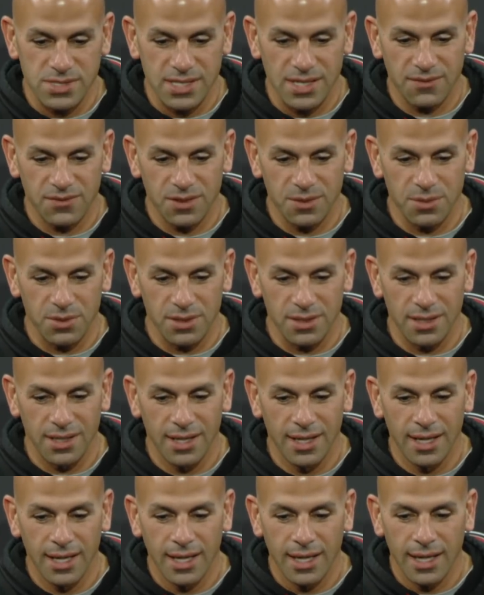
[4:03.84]
safety, but
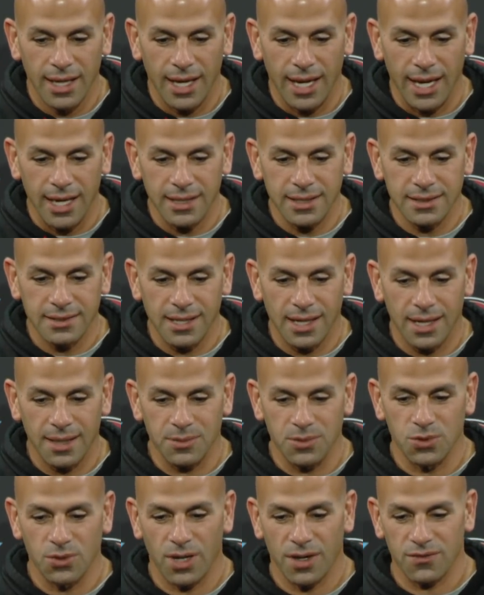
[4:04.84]
anytime
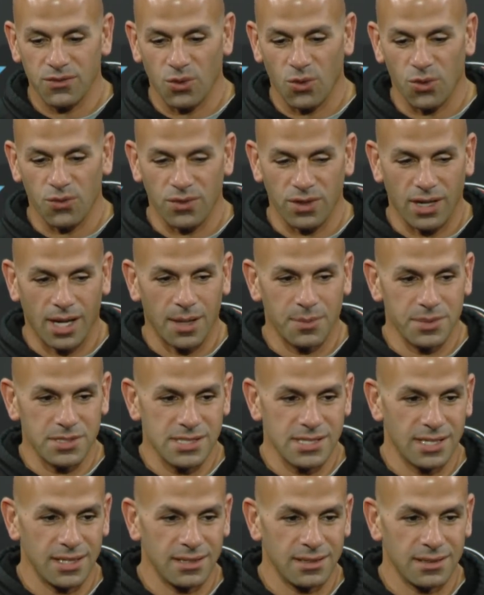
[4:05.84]
you have to
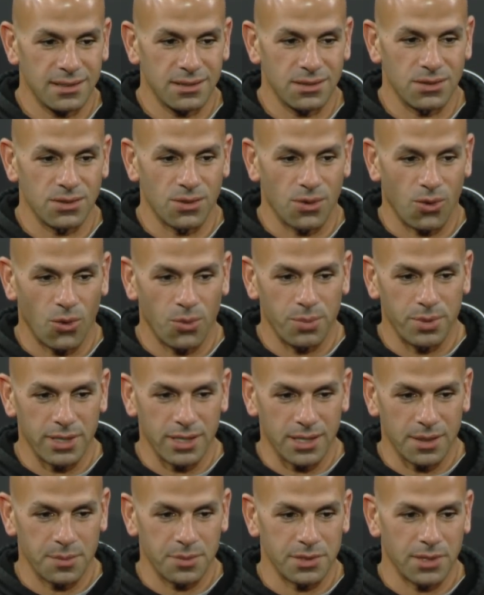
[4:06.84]
overcompensate, you're
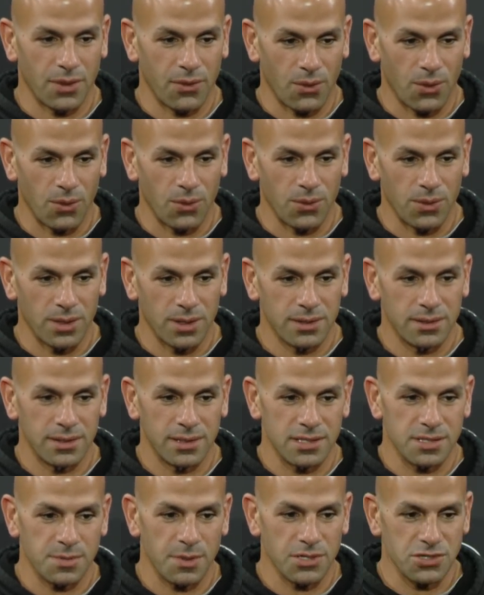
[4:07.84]
opening up another hole,
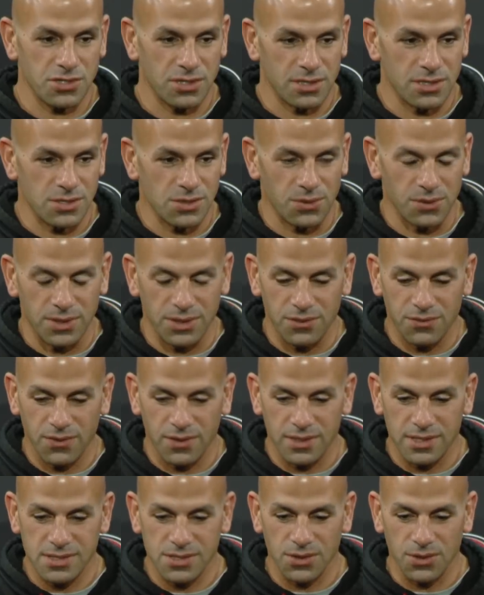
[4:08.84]
especially in zone
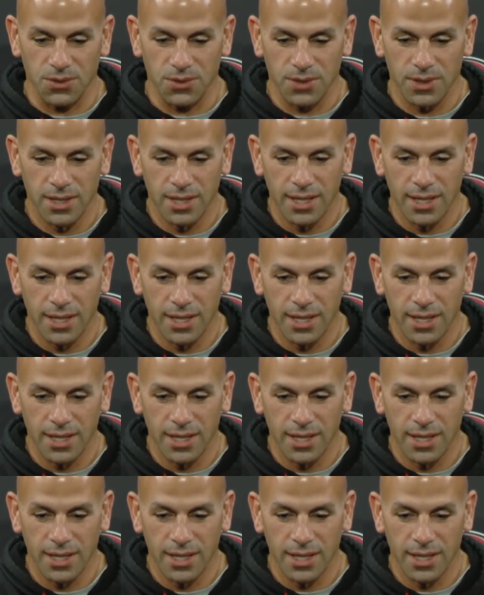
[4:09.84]
defense. So